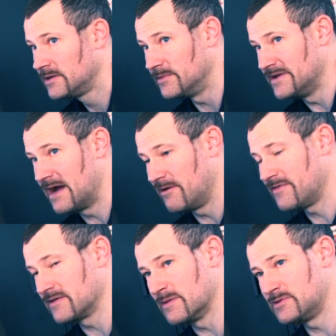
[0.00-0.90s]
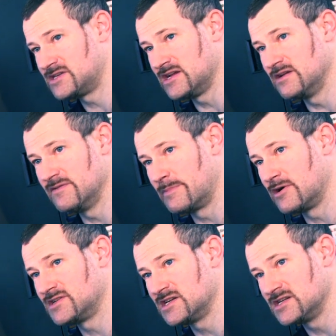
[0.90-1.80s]
But now I think the
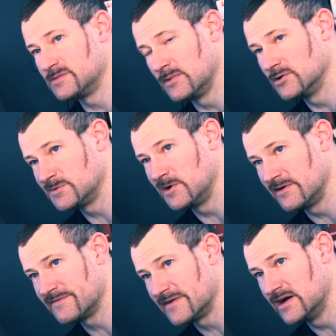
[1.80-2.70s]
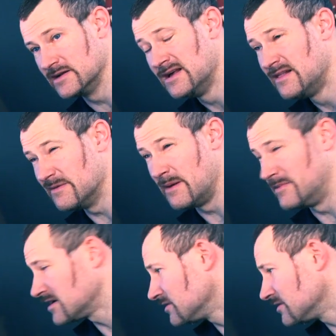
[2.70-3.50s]
process is much more refined. The memory